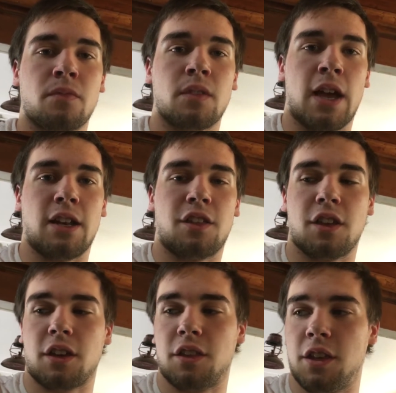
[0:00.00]

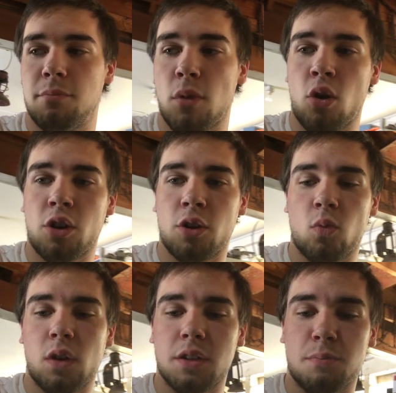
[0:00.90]
anything, the motor
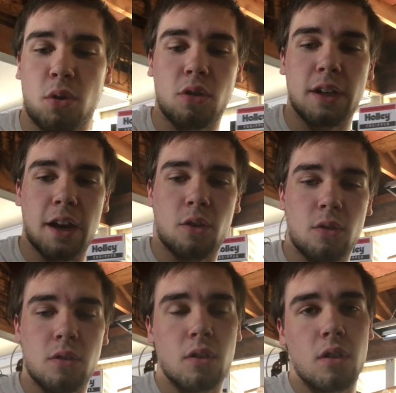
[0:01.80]
was pulled out,
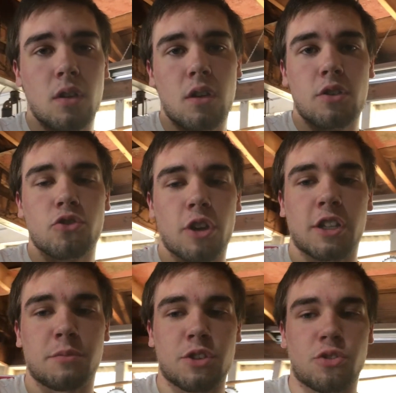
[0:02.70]

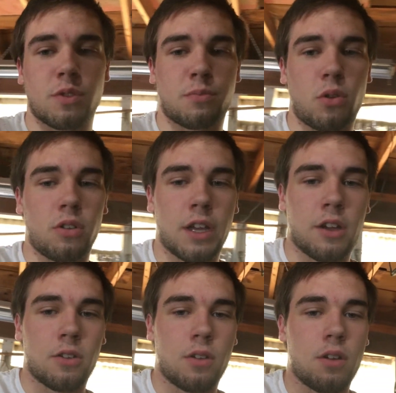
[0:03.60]
transmission was pulled
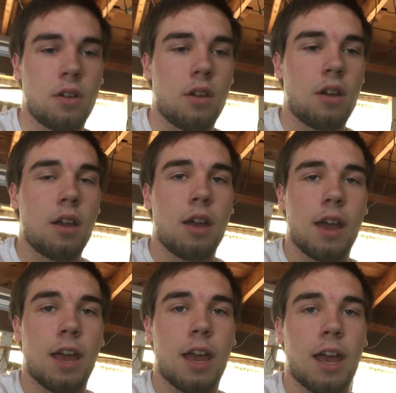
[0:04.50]
out,
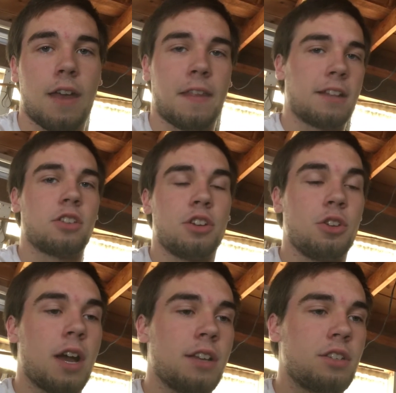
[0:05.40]
and that's all you
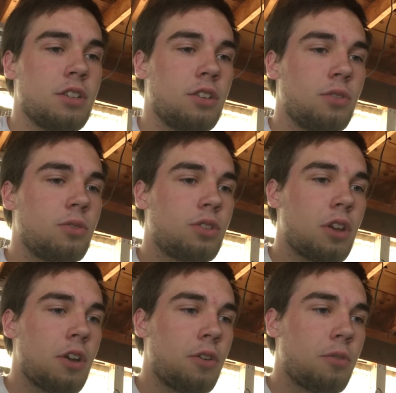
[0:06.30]
guys knew.
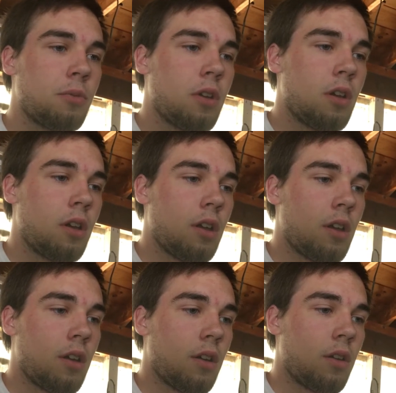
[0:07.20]
So
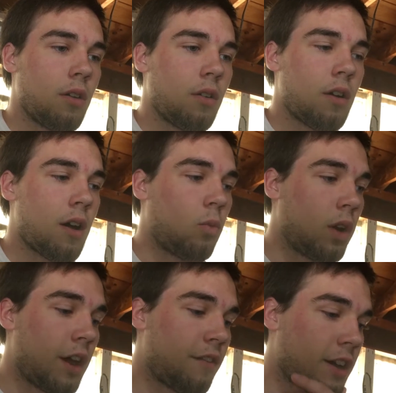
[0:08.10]

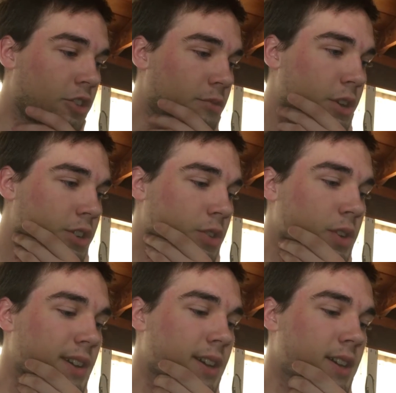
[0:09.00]
what I've actually been
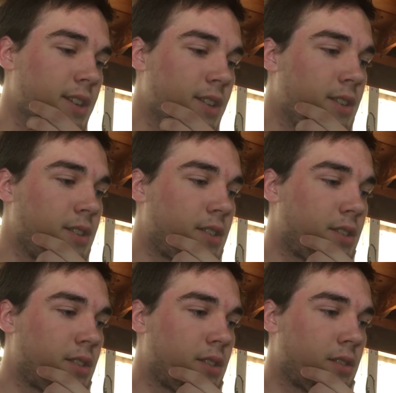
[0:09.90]
doing
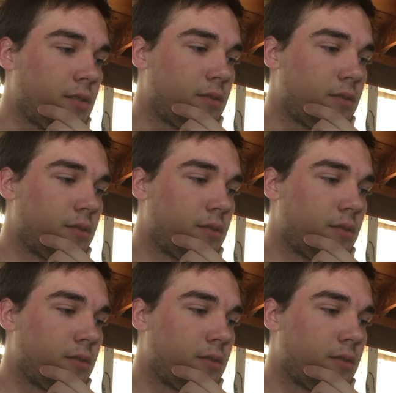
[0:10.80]
is